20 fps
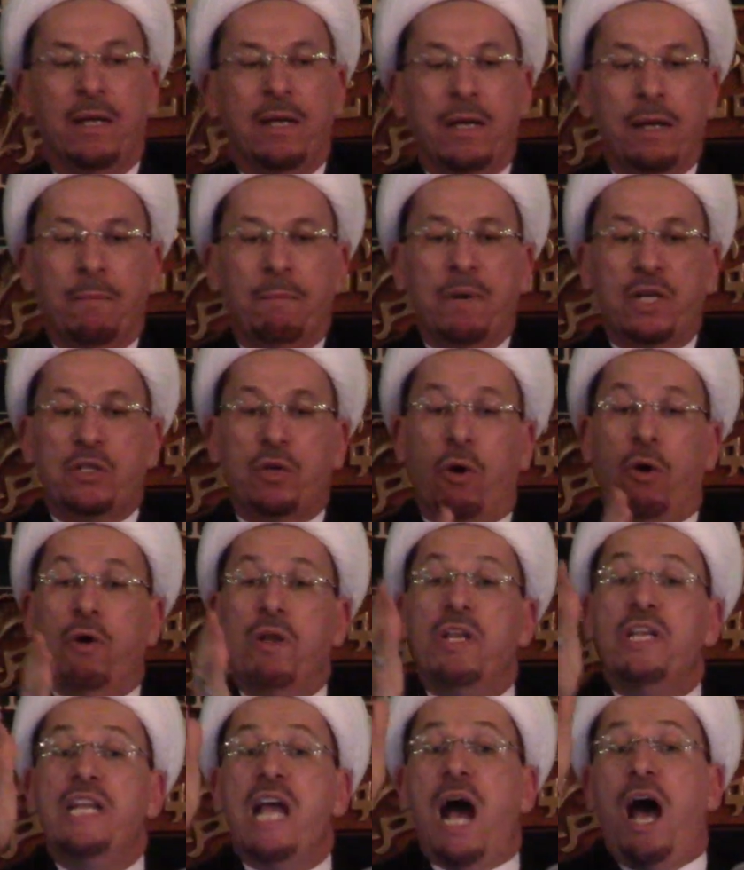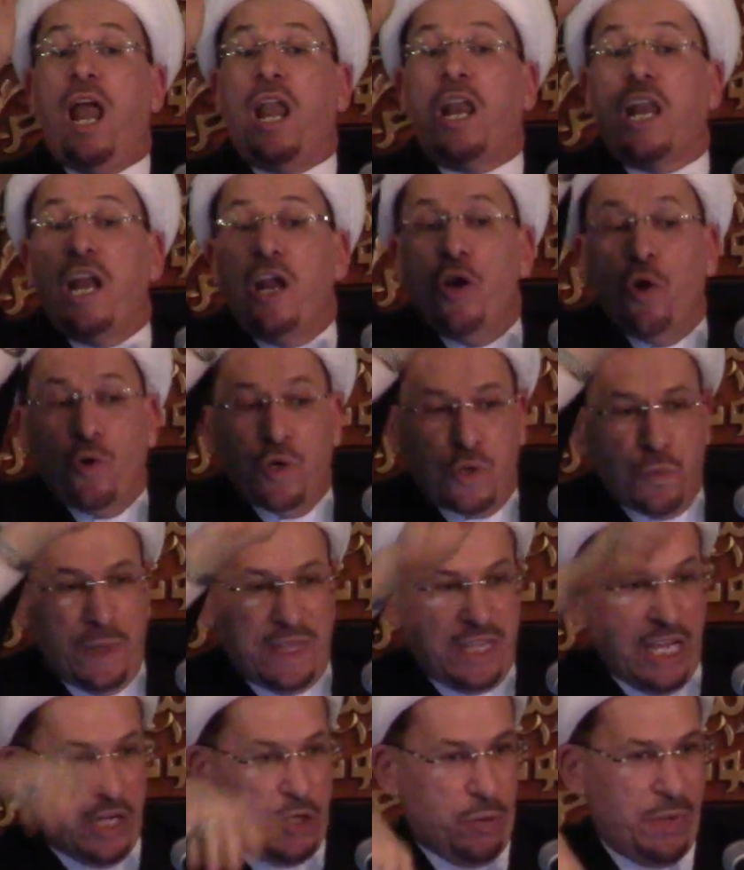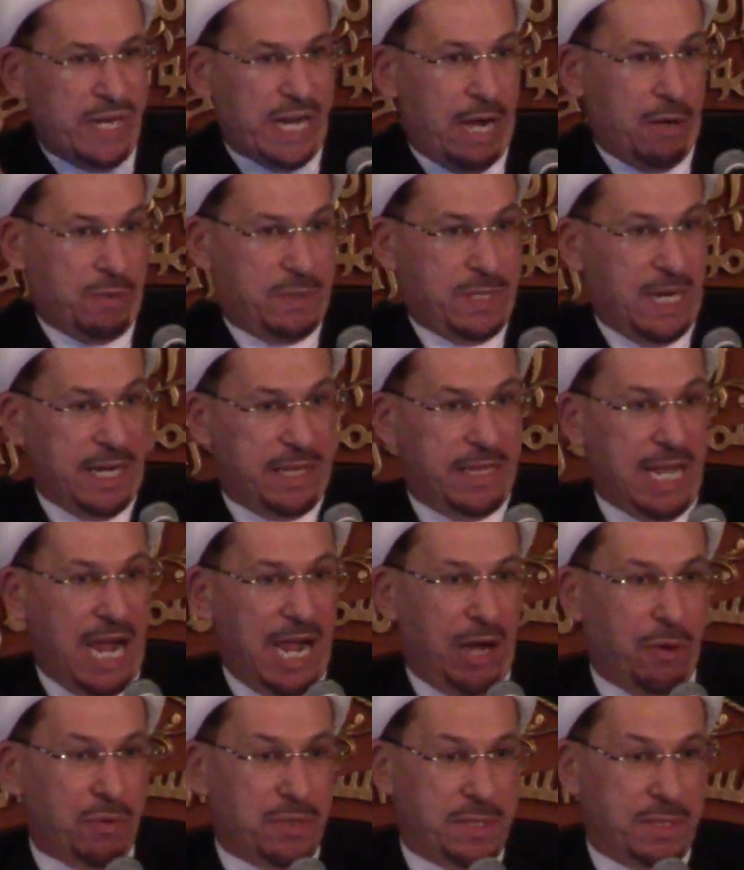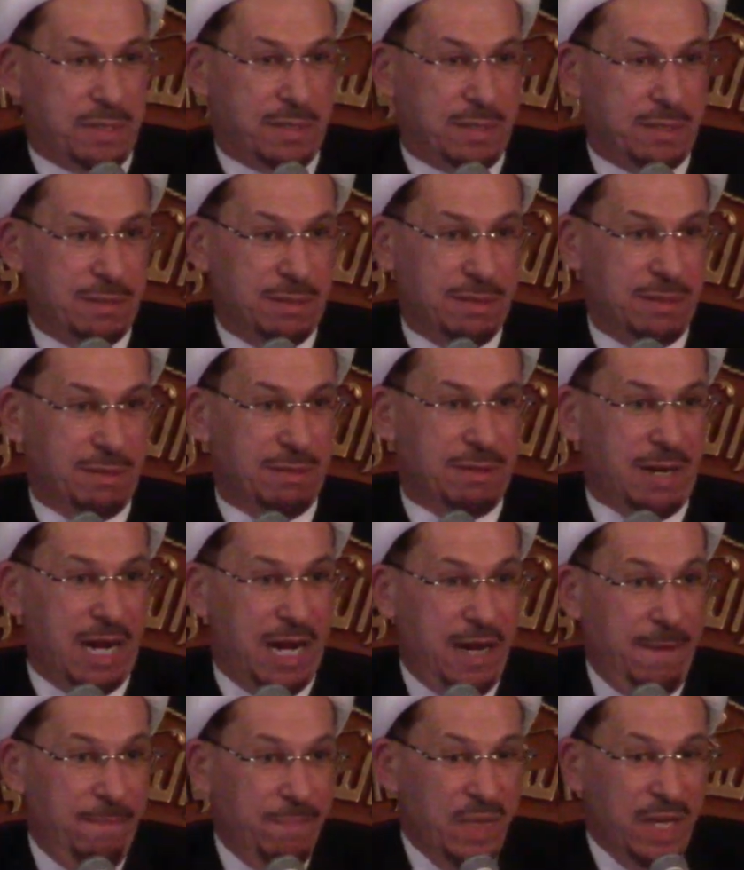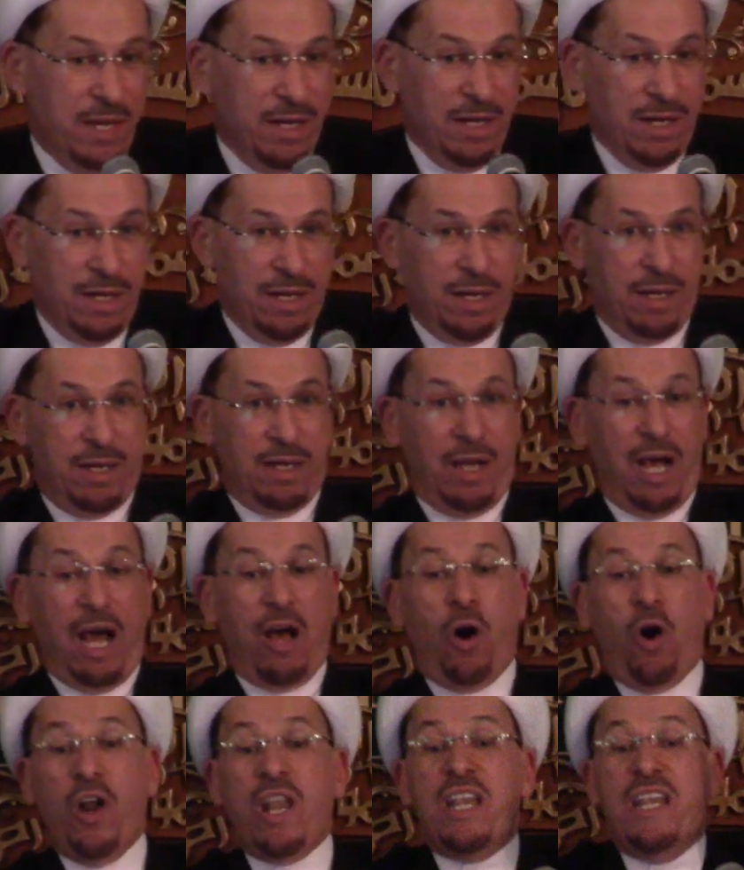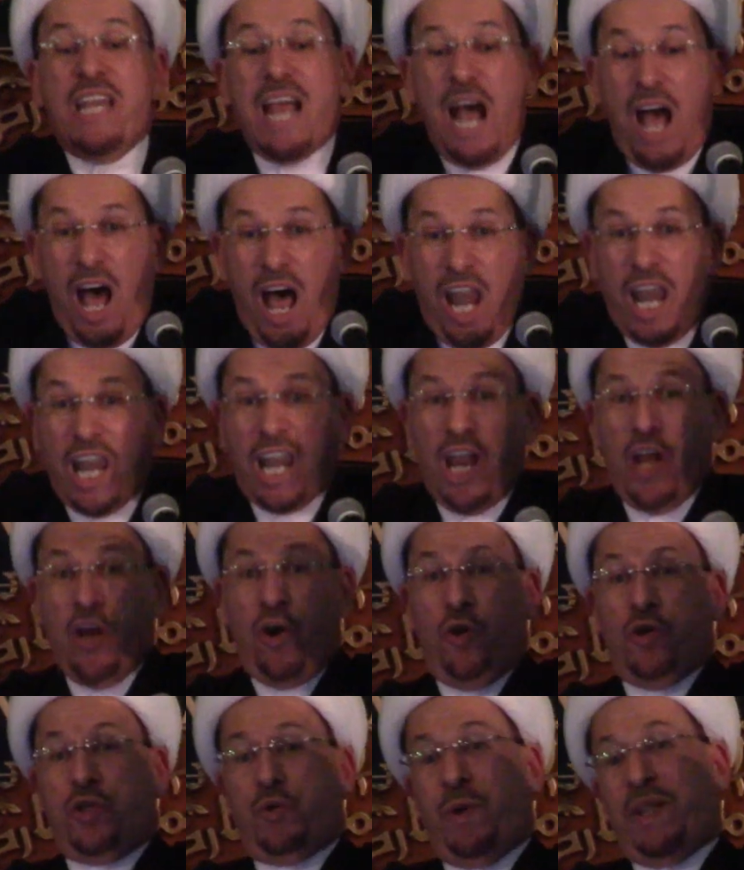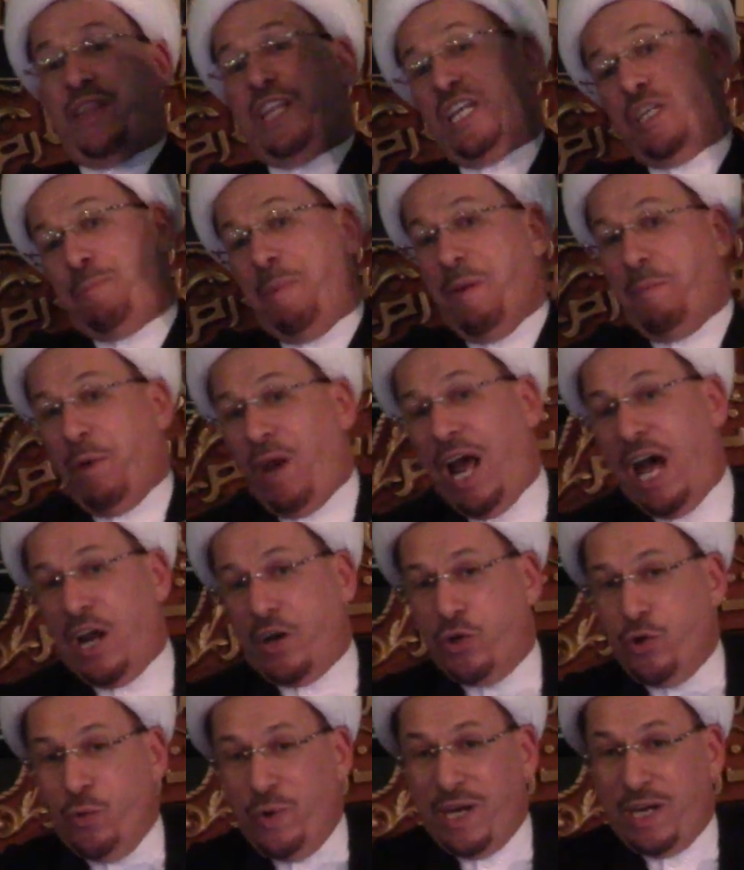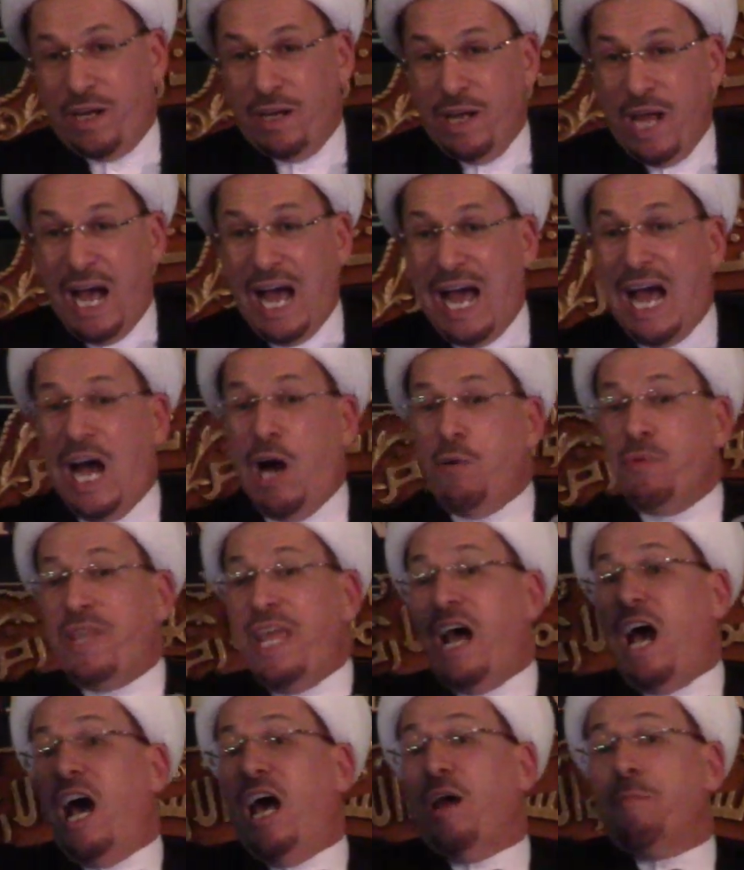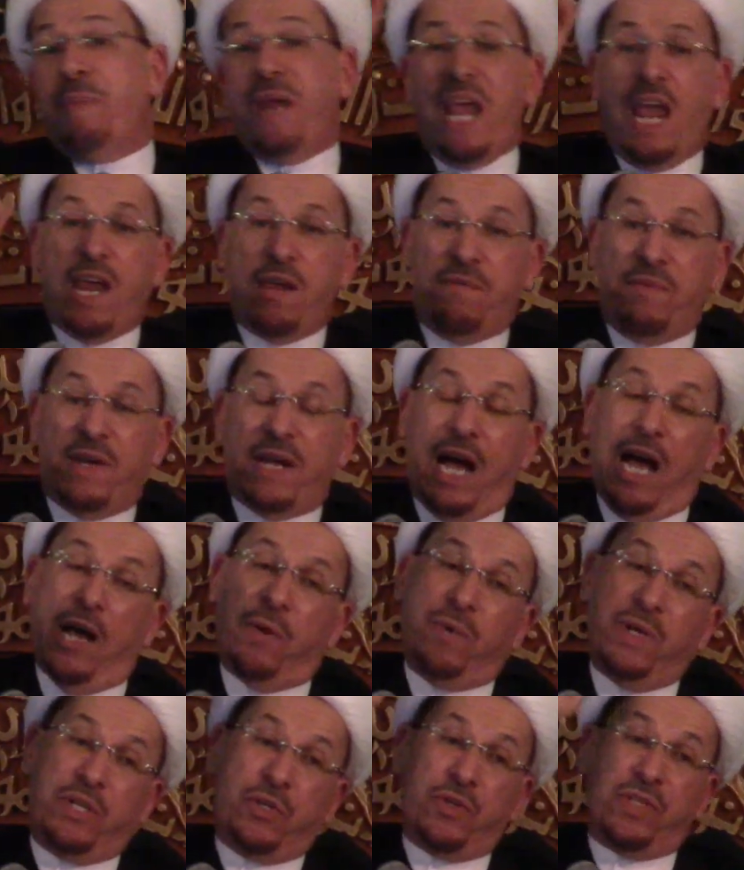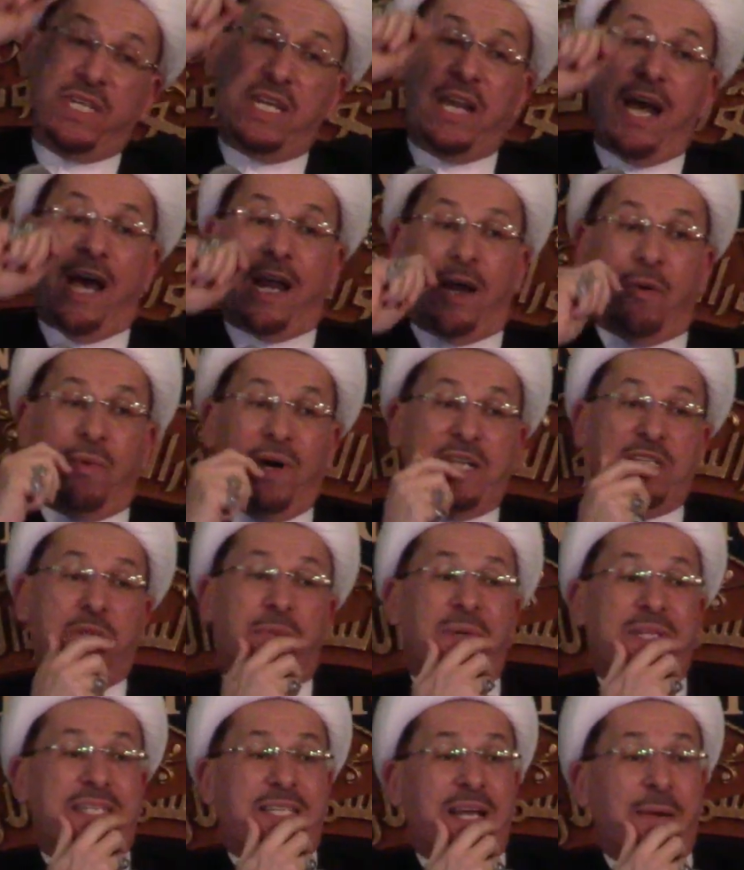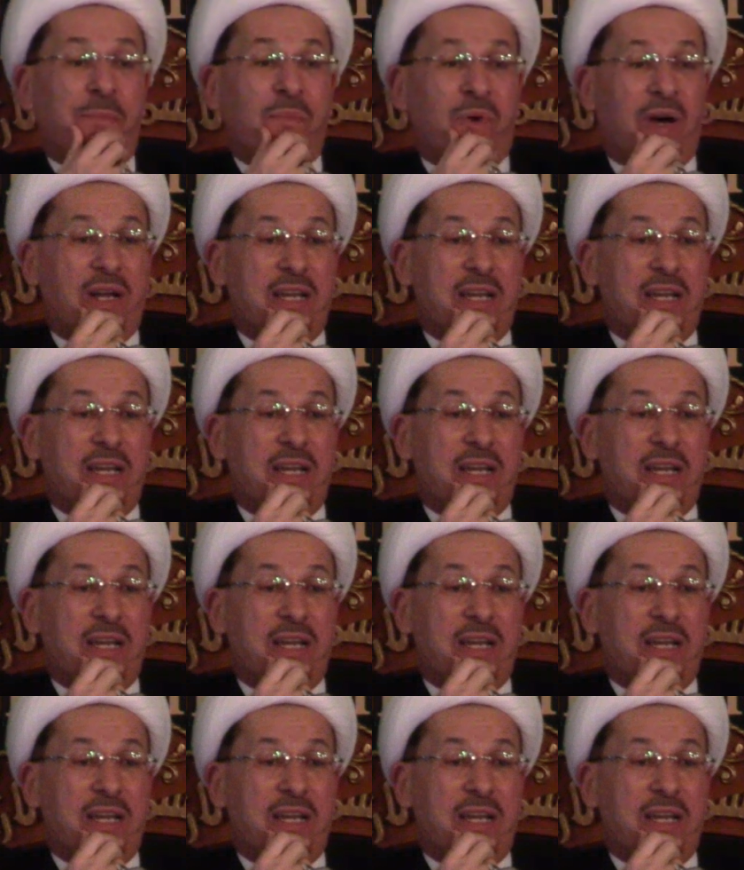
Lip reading: but only Allah knows what they're doing outside the house, right? Only Allah knows what these people are doing, how they are behaving. I went to ziyarah once with someone.